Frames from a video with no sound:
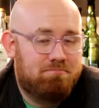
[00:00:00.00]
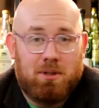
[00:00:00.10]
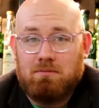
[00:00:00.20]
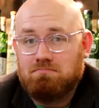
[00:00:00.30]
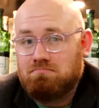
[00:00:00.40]

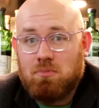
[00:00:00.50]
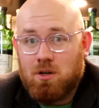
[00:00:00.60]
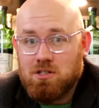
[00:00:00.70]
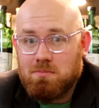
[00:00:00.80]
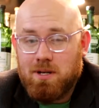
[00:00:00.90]
But
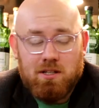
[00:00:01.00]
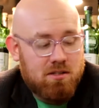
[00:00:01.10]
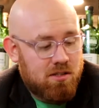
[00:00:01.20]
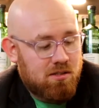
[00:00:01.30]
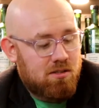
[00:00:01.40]
honest
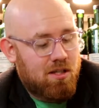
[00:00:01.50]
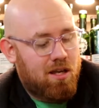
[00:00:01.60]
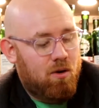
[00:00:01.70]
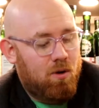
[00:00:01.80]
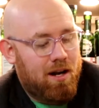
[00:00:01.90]
opinions is
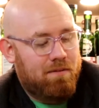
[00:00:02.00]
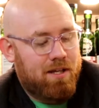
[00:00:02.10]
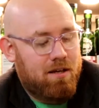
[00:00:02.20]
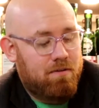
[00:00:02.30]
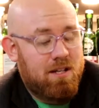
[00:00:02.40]
all I'll ever
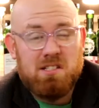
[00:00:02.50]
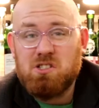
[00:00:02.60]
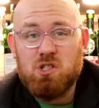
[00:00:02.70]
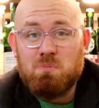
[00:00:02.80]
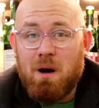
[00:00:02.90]
give, and this is
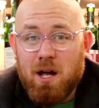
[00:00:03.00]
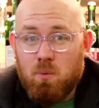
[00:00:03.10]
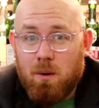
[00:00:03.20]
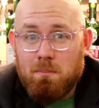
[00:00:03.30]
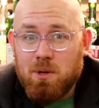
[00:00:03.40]
just my
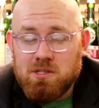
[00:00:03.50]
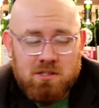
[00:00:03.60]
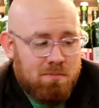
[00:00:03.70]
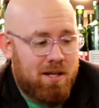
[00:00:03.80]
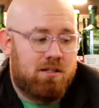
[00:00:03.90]
one
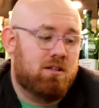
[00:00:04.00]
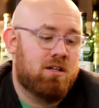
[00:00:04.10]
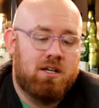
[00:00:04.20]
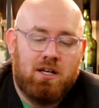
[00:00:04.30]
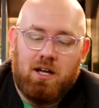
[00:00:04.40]
person's opinion.
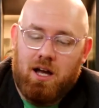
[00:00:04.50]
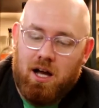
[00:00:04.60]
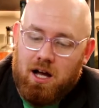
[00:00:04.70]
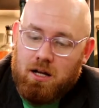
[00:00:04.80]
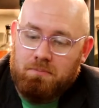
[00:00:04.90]

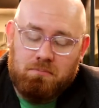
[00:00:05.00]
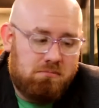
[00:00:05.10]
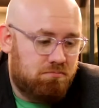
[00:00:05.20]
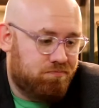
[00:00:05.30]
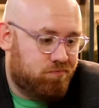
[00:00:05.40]

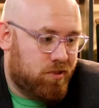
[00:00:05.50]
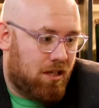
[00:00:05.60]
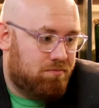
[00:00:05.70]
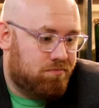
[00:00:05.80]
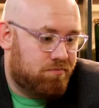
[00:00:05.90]

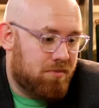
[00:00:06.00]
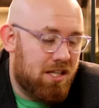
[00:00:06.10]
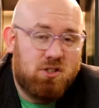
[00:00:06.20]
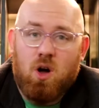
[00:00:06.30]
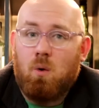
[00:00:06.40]

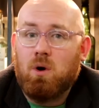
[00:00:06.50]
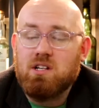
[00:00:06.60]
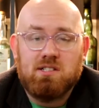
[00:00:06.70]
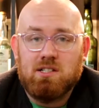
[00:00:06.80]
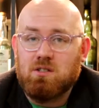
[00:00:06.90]
It's not what
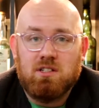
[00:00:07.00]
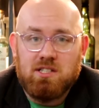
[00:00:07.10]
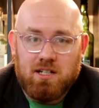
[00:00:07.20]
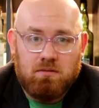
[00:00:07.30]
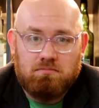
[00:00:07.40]
it says on the
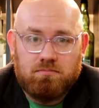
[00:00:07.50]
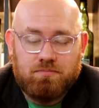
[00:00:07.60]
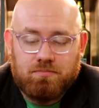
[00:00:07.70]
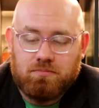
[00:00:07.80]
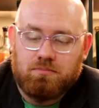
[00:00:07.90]
tin.
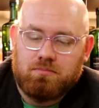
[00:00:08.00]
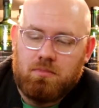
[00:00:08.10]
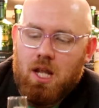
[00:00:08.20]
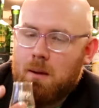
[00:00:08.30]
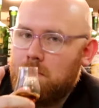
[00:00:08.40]

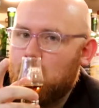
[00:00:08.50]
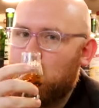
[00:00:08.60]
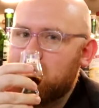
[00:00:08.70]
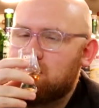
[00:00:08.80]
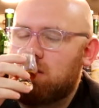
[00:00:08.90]
But
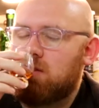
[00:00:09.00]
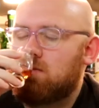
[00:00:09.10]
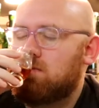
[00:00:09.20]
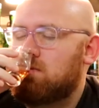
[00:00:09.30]
what is it?